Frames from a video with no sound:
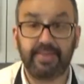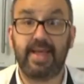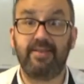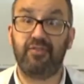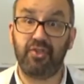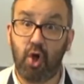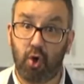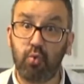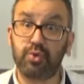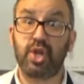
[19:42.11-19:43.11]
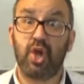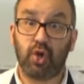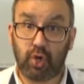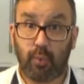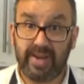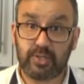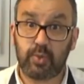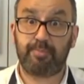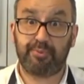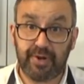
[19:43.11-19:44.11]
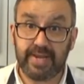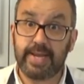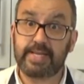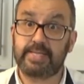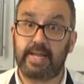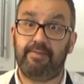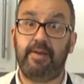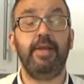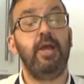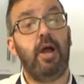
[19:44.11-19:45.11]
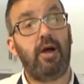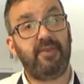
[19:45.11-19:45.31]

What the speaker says: then those go into a preheated oven of